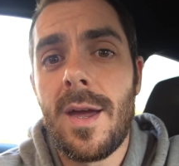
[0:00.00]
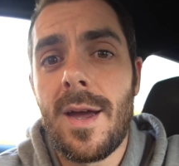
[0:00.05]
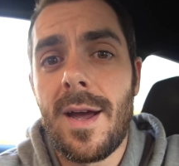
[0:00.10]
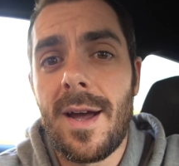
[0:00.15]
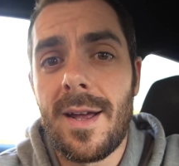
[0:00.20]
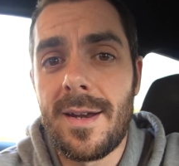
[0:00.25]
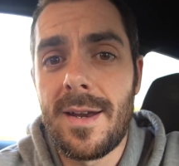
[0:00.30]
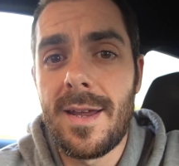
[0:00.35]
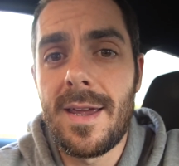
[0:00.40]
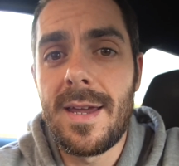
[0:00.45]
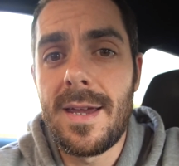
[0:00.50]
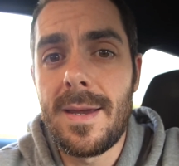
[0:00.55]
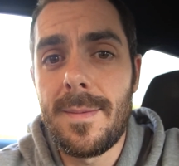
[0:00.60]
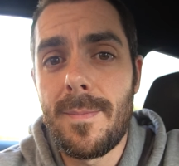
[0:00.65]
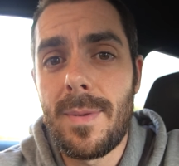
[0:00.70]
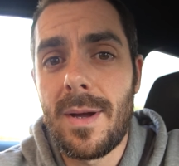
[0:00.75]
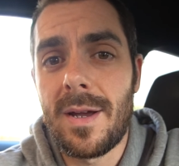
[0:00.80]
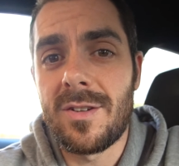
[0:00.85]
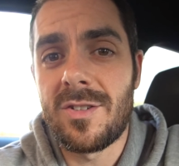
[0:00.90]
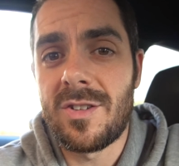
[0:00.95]
an
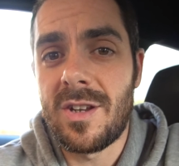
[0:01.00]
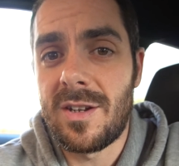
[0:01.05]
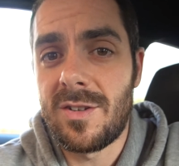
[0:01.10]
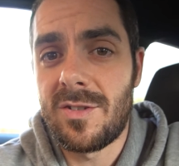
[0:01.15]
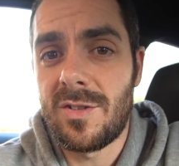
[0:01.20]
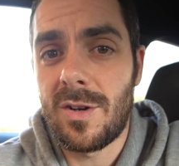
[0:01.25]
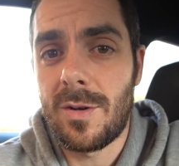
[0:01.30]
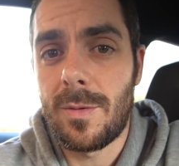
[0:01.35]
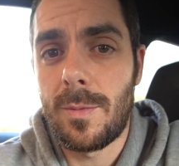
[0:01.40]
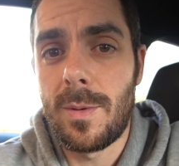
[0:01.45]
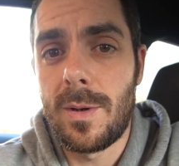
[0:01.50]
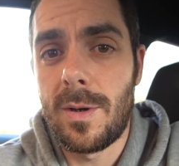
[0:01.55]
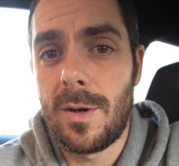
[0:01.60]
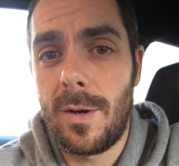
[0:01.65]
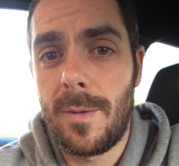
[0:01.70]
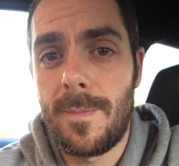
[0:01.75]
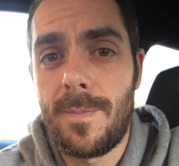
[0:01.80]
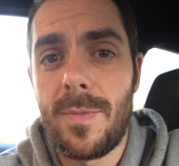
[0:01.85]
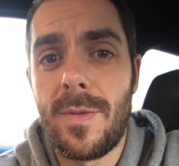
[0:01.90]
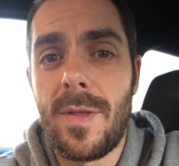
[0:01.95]
8-bit sensor, where
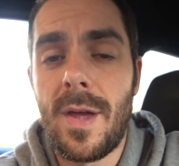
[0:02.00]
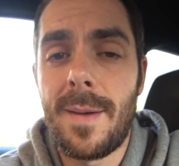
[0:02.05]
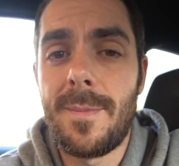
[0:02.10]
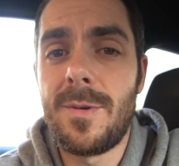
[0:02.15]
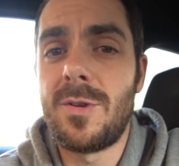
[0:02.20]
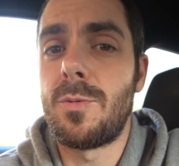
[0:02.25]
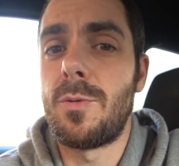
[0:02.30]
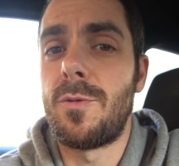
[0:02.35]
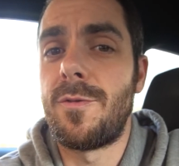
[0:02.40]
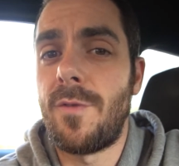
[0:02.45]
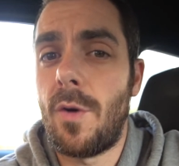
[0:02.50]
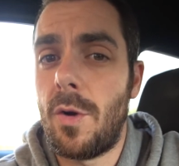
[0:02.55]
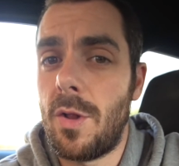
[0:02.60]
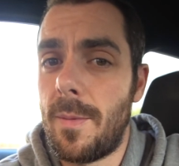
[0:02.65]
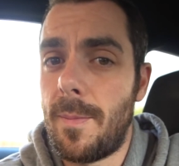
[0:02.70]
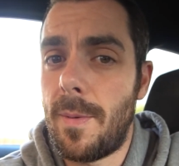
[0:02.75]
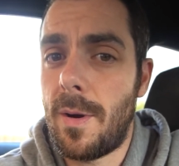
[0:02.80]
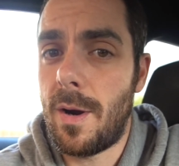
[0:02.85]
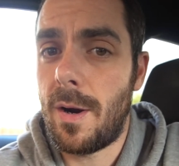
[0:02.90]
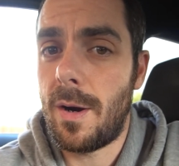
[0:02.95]
the image will fall
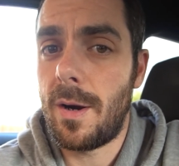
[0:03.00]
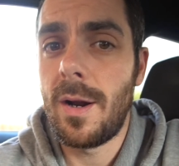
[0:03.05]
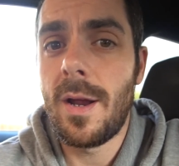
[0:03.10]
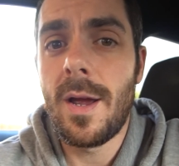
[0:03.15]
apart